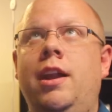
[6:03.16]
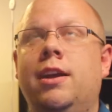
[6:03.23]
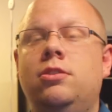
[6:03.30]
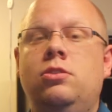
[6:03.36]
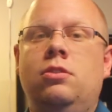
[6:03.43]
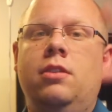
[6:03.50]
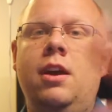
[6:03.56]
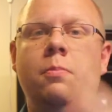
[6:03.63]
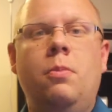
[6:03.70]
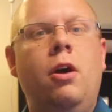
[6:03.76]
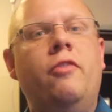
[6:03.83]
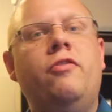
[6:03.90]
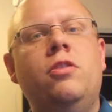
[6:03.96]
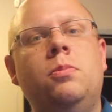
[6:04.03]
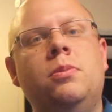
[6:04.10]
an extra light
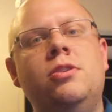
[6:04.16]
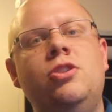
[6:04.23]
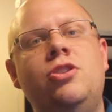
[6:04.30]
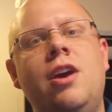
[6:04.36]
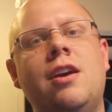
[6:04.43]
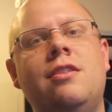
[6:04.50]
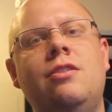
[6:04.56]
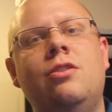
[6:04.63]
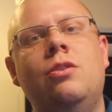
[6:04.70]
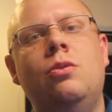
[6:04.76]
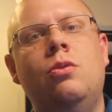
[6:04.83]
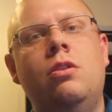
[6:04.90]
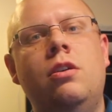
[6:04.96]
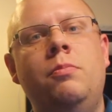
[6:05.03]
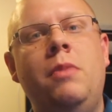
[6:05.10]
bulb for the projector
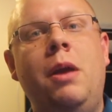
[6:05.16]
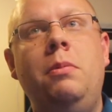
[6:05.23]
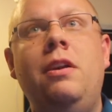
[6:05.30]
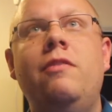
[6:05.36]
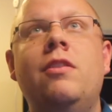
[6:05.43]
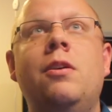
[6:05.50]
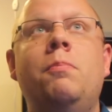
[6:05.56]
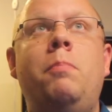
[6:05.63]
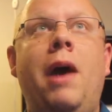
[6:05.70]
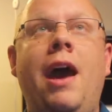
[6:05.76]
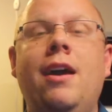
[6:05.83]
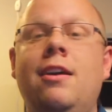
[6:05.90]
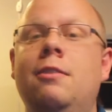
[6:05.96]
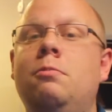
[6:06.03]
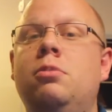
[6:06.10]
or maybe even a
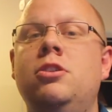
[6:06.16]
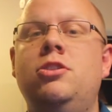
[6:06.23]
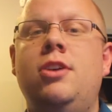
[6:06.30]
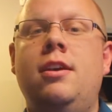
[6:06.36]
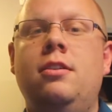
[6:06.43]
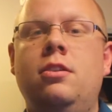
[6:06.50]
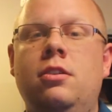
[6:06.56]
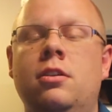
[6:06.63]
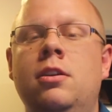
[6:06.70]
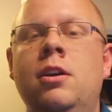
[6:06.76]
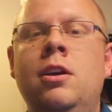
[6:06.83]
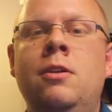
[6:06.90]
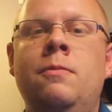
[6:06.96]
backup projector.